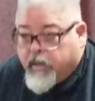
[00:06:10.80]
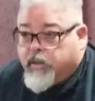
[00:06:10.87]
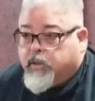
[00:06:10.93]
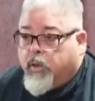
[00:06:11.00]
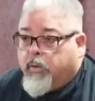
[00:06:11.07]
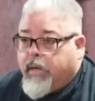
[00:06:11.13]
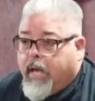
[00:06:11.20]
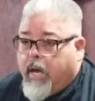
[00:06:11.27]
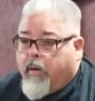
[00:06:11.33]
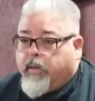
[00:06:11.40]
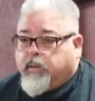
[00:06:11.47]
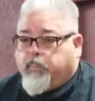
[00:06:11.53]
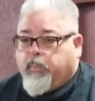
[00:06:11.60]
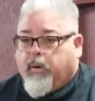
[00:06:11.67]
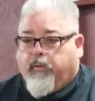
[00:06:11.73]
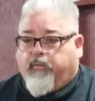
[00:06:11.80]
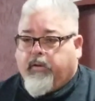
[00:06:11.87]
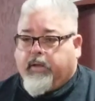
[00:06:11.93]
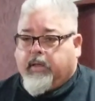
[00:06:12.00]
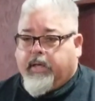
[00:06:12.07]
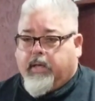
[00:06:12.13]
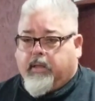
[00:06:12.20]
So now it's
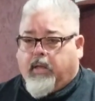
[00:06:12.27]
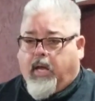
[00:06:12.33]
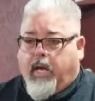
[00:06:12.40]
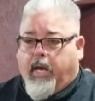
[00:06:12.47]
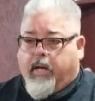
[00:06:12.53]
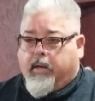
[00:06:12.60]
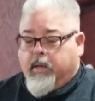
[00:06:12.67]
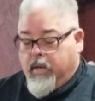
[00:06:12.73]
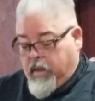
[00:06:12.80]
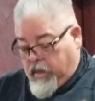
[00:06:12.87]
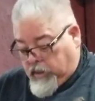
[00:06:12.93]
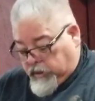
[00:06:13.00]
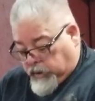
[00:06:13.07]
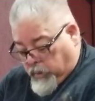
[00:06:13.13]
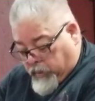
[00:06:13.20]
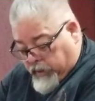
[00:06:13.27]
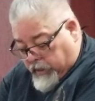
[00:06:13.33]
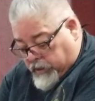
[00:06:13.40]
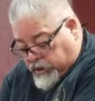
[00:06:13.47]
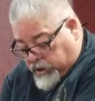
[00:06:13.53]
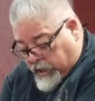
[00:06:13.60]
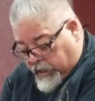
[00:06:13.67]
perfectly in line. So when the
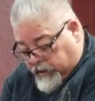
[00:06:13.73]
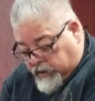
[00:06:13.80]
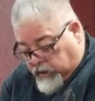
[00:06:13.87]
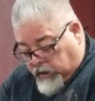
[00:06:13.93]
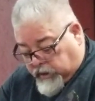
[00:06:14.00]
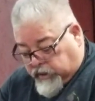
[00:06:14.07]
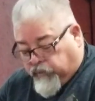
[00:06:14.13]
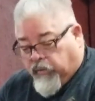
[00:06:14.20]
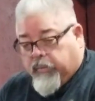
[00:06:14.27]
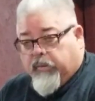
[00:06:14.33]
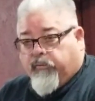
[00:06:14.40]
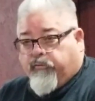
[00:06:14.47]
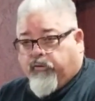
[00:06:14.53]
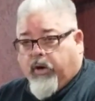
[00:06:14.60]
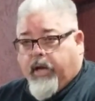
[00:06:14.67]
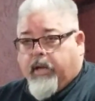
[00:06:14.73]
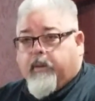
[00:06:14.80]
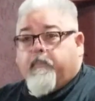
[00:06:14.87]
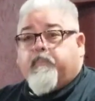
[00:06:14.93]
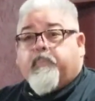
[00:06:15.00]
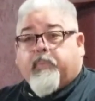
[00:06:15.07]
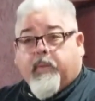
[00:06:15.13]
judge looks from the front,
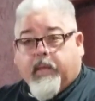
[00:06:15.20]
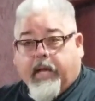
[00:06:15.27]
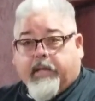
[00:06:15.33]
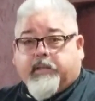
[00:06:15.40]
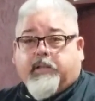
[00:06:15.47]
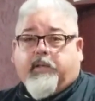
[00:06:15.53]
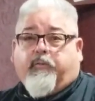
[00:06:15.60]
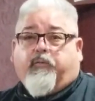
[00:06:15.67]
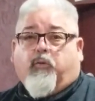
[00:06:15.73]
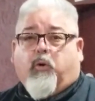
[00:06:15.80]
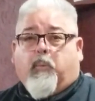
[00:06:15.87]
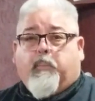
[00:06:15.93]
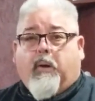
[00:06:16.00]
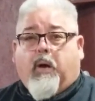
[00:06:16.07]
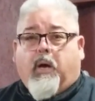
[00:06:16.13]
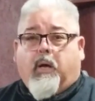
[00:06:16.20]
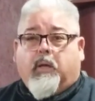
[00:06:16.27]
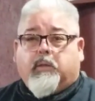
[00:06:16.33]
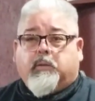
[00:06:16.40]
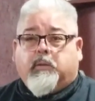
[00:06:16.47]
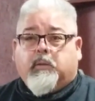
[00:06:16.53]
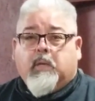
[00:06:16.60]
they see 4
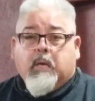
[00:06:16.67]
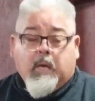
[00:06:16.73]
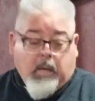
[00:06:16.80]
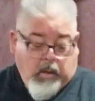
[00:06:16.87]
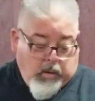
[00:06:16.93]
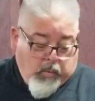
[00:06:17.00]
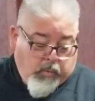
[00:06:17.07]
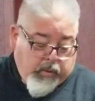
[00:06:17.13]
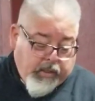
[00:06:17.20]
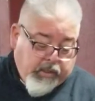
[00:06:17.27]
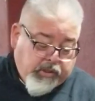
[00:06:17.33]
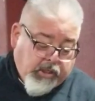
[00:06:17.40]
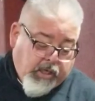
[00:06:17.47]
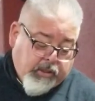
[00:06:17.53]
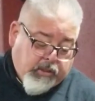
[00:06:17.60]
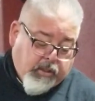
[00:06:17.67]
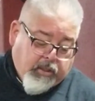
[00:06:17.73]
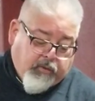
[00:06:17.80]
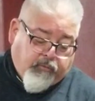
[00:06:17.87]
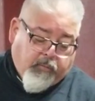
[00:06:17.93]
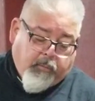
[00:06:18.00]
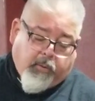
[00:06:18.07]
paws. When the judge
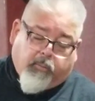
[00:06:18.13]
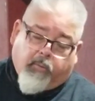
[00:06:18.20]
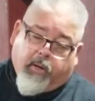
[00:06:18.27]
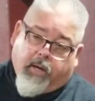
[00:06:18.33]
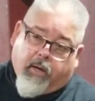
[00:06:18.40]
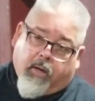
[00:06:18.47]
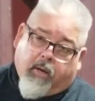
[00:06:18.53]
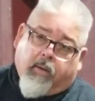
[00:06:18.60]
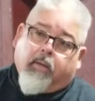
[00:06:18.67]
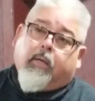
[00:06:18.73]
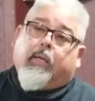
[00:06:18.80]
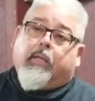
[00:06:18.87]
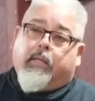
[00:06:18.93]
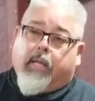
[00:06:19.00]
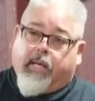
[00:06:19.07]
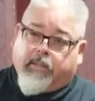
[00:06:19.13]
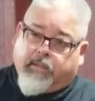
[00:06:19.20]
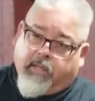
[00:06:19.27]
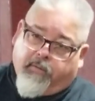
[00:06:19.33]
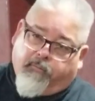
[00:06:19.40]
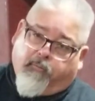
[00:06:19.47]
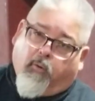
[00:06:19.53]
looks from the rear, they
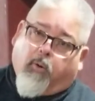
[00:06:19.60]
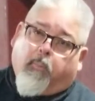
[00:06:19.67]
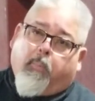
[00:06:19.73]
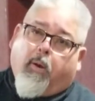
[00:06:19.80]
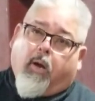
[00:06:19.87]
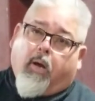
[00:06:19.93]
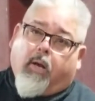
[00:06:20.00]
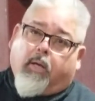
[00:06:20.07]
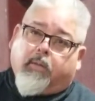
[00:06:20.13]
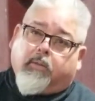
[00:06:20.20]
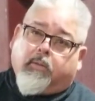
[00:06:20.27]
see 4 paws.